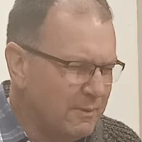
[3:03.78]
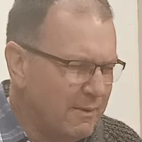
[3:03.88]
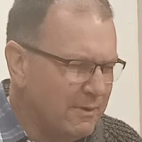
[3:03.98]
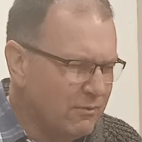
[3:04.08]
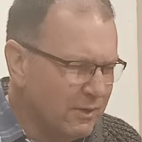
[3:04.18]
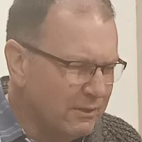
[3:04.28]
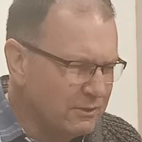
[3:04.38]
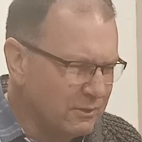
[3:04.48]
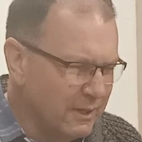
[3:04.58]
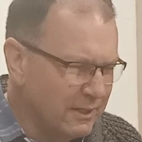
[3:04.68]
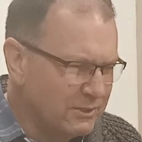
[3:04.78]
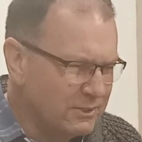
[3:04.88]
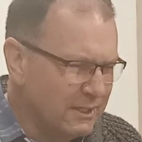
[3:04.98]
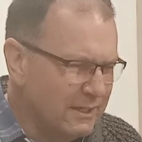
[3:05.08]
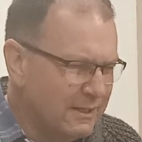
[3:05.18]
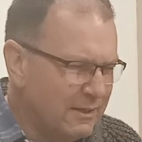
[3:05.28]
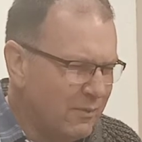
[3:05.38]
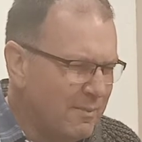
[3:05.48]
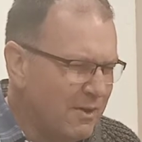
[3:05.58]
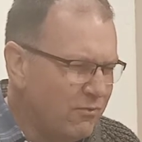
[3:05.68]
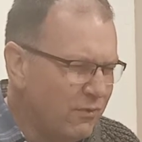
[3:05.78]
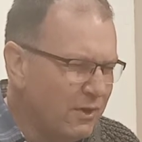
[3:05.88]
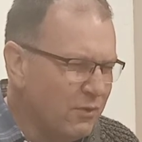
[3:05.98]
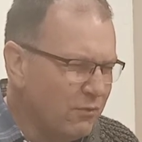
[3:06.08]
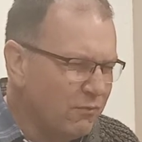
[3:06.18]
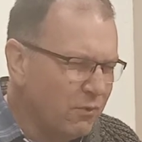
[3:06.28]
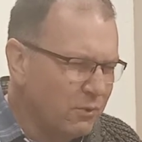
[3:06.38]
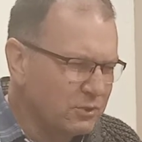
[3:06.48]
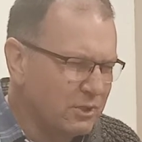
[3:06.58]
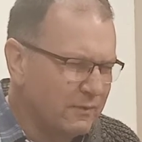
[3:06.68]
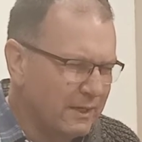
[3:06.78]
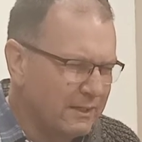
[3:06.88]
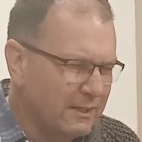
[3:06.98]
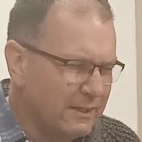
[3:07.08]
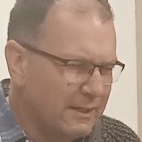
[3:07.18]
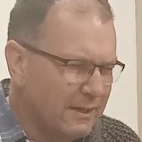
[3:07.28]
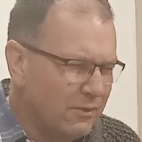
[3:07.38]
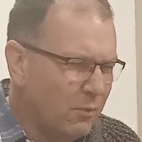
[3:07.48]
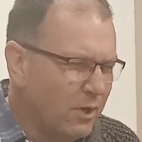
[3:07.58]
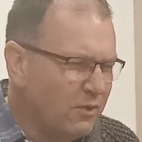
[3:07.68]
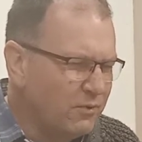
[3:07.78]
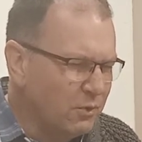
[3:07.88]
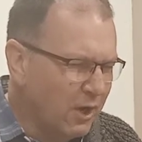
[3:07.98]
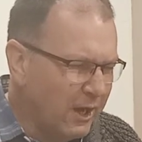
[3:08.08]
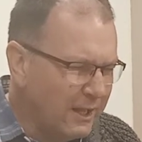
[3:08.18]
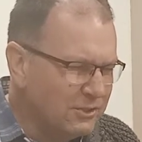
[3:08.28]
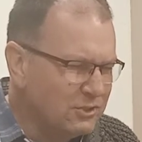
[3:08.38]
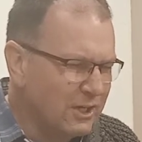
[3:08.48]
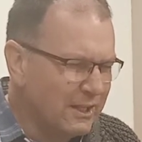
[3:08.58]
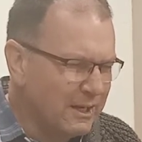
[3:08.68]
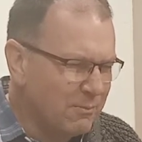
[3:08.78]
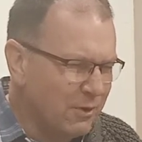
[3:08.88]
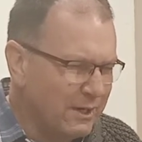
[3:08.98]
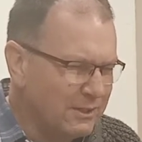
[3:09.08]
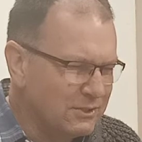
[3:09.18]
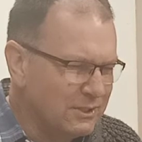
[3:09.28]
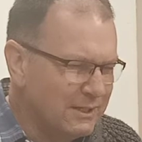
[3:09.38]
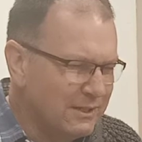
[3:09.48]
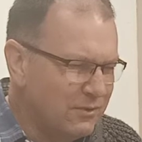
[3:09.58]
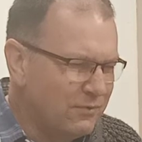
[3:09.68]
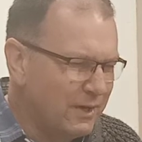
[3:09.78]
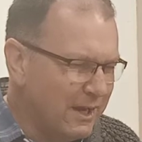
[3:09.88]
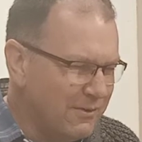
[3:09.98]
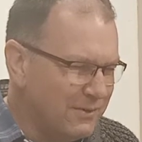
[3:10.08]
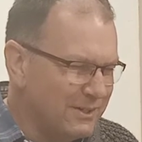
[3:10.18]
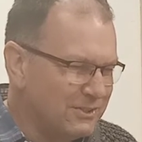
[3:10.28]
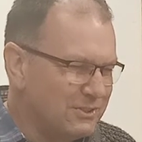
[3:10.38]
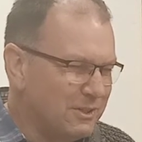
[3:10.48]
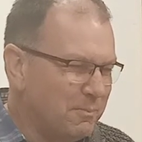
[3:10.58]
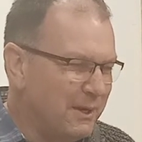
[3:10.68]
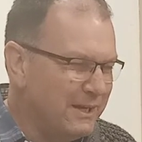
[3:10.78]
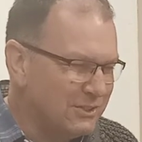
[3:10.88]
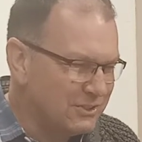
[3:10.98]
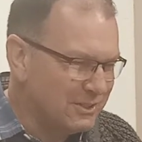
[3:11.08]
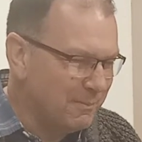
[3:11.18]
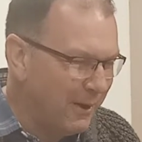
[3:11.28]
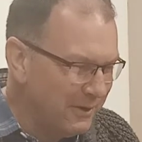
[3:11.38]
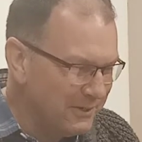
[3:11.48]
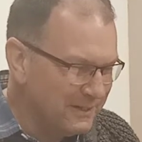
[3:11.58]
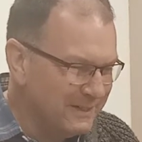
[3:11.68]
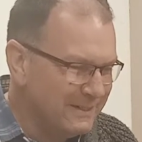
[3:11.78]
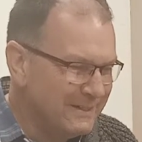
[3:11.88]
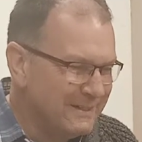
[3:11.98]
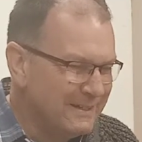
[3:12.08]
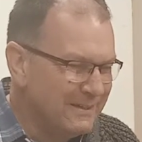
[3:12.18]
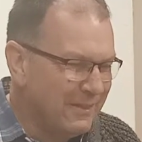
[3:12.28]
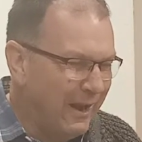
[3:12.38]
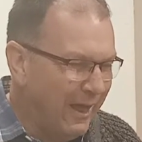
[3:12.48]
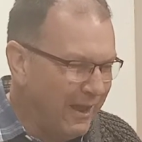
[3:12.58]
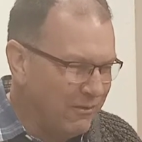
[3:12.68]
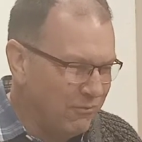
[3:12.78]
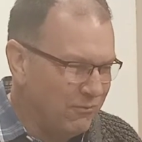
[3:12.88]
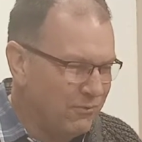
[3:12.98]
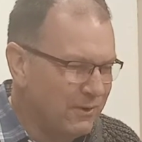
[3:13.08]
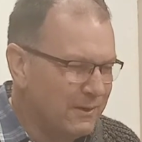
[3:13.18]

may be real to us, that we may feel the force of it, the wonderful cleansing that it brings, the forgiveness, the peace, the pardon, the life.